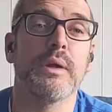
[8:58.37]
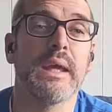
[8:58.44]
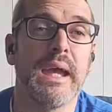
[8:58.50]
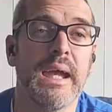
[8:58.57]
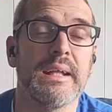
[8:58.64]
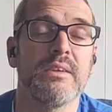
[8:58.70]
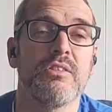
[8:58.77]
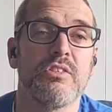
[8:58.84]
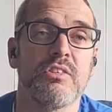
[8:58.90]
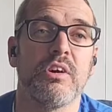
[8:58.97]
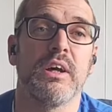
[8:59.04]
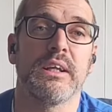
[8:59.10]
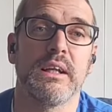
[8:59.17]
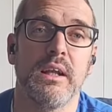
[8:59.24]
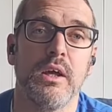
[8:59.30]
can
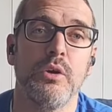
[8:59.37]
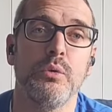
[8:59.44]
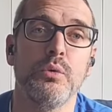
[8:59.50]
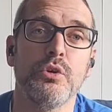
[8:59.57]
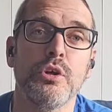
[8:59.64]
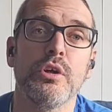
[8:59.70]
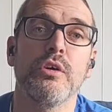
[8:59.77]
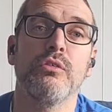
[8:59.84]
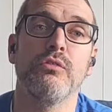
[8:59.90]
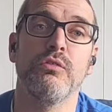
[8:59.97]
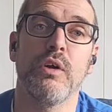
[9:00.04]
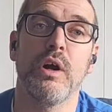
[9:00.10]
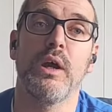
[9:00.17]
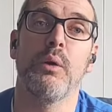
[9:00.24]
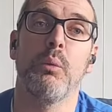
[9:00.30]
side load
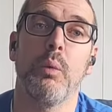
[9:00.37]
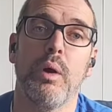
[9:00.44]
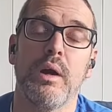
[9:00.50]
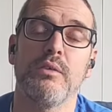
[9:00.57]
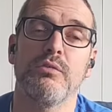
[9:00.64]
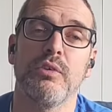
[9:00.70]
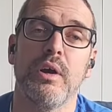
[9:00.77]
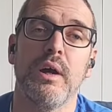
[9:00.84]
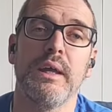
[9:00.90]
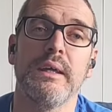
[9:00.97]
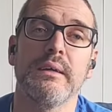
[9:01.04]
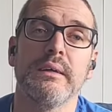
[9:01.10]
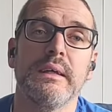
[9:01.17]
via Wi-Fi,